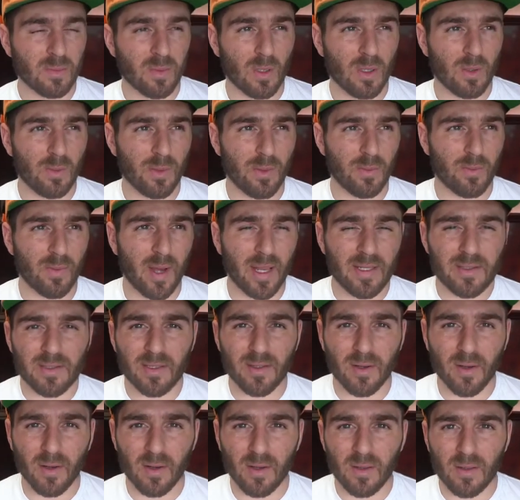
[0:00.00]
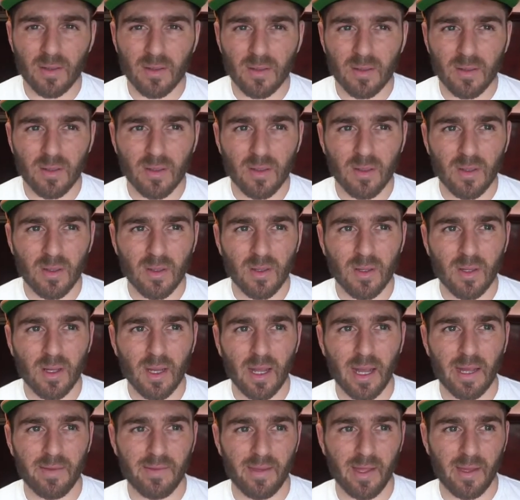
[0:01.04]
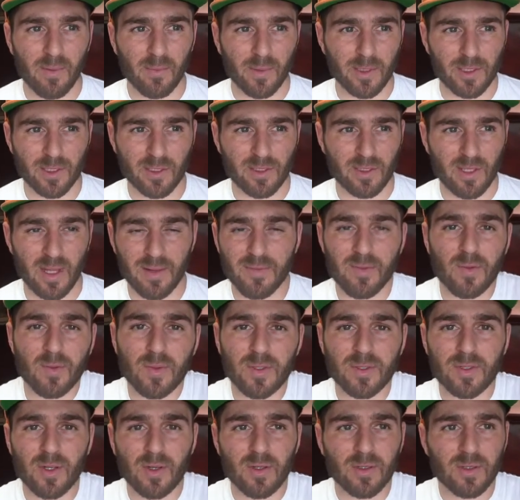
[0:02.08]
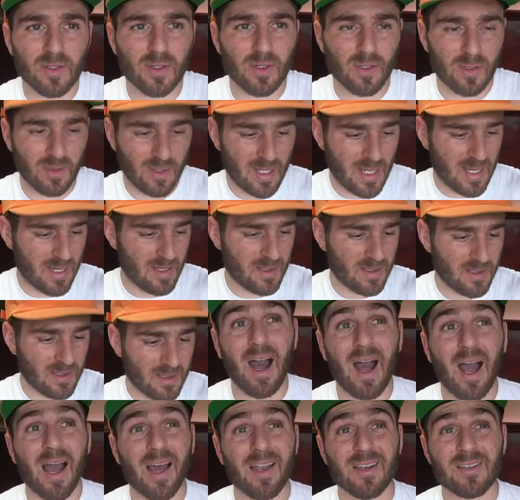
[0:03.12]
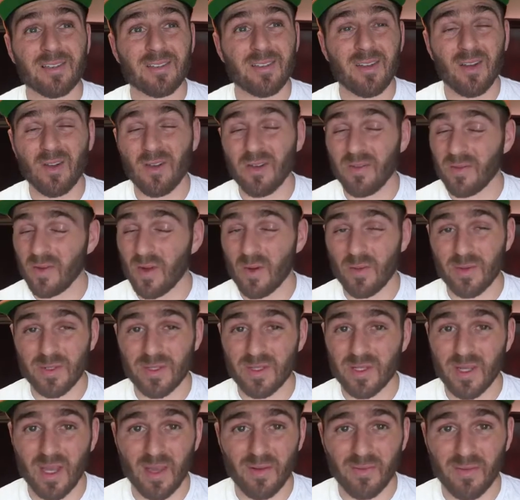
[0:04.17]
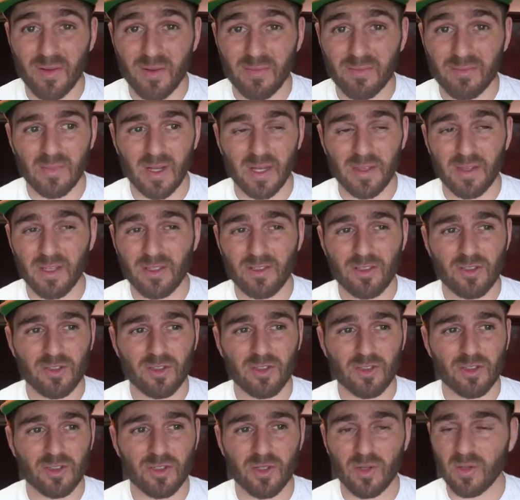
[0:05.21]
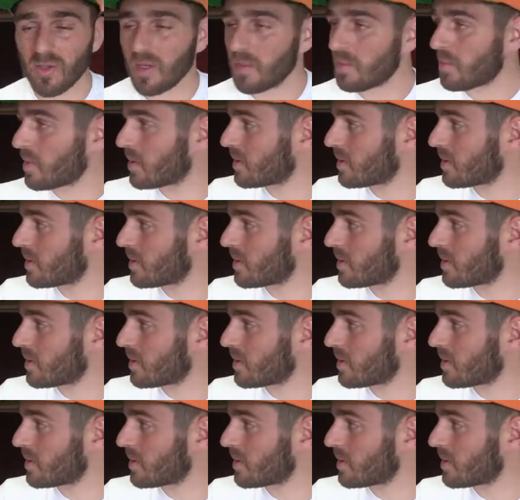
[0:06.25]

Well, we rented her and then we just never returned her and I honestly don't even know where she came from. I think she just showed up